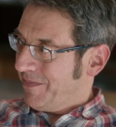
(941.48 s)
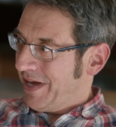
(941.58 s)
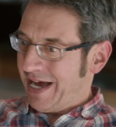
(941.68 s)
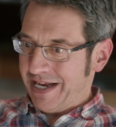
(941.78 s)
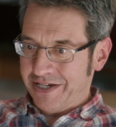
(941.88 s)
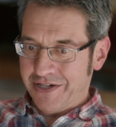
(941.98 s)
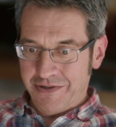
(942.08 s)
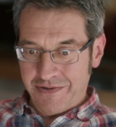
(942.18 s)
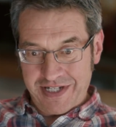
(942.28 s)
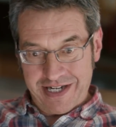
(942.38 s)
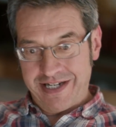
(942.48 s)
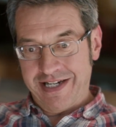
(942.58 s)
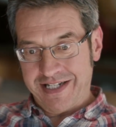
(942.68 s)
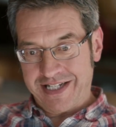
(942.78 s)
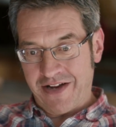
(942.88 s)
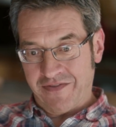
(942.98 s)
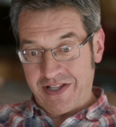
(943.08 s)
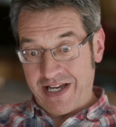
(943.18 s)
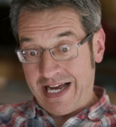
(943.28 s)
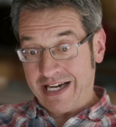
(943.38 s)
And you suddenly discover
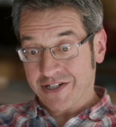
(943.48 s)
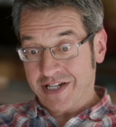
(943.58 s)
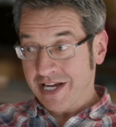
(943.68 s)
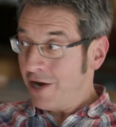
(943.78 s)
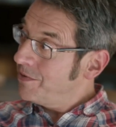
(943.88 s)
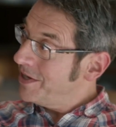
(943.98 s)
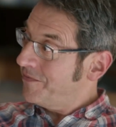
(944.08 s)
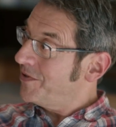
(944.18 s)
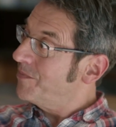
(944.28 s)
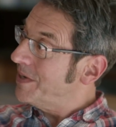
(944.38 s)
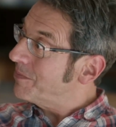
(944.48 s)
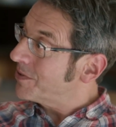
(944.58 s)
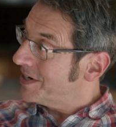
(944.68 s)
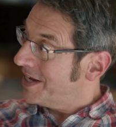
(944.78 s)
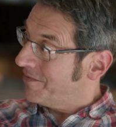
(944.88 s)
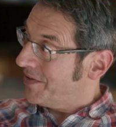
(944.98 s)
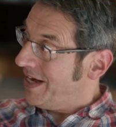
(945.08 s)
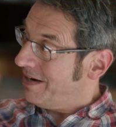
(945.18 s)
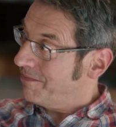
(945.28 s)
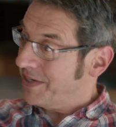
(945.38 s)
that actually only a few people can have that,